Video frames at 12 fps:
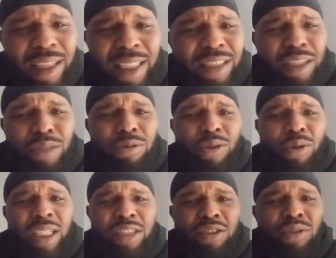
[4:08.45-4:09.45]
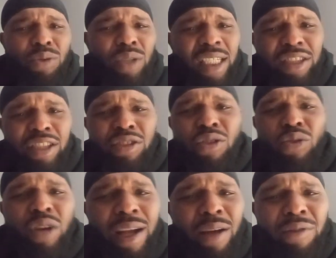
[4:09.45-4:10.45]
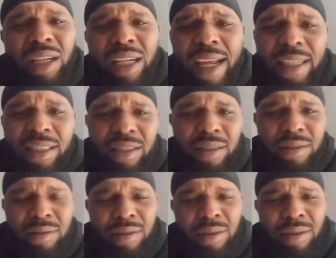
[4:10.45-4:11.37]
A leech don't know what he's doing. He's just going off of nature.